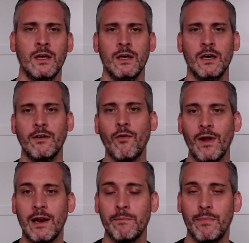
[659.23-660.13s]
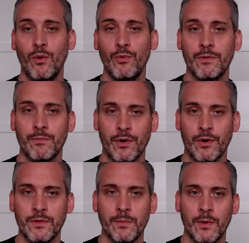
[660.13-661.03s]
Another really important
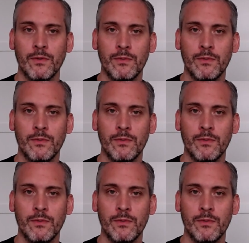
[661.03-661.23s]
principle